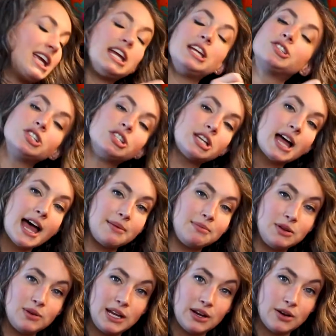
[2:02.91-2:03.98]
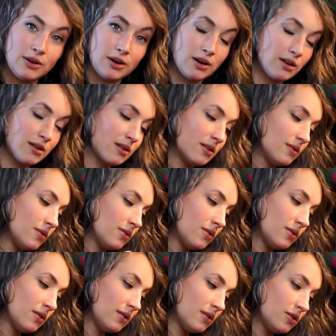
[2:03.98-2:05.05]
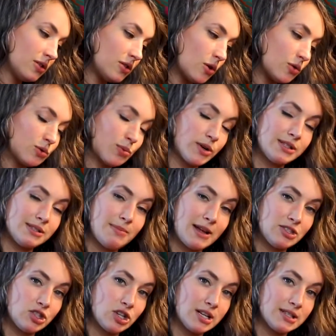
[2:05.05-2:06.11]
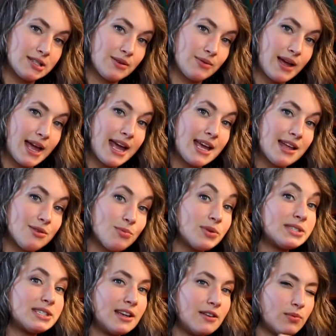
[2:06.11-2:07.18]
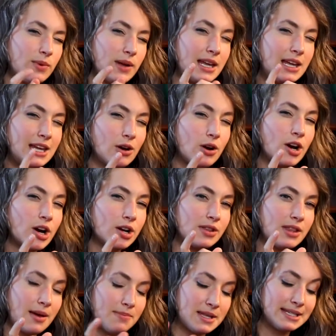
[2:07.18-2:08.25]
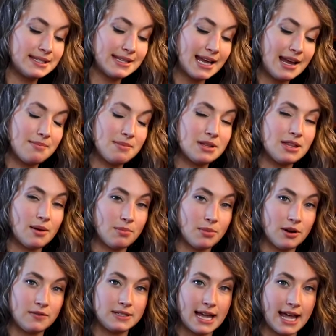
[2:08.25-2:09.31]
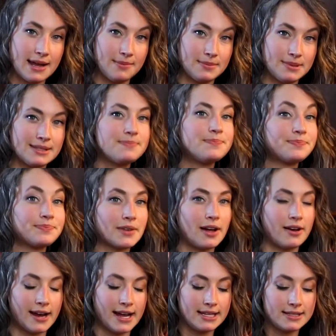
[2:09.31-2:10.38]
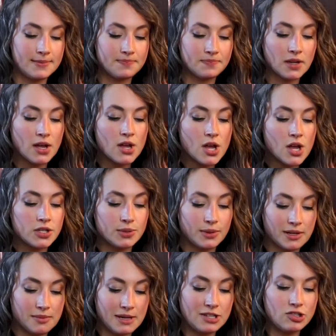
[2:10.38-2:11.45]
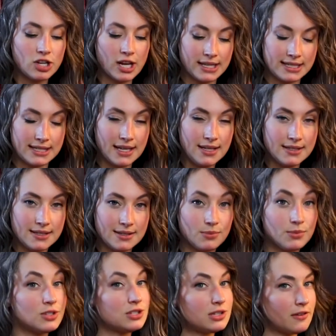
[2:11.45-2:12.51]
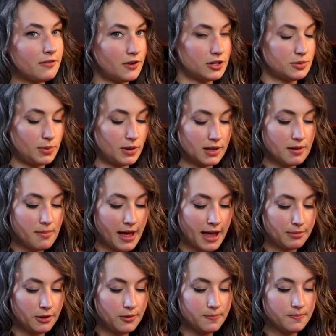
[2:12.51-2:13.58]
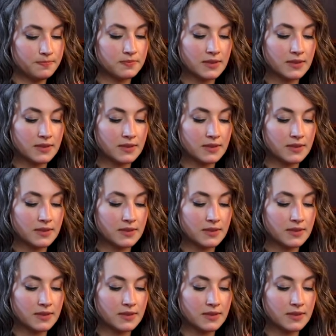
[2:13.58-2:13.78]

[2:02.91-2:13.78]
each time you hear those words mentioned, okay? And then we'll see if we heard them the same number of times, all right? So we're going to be in Genesis, which is the first book in the Bible.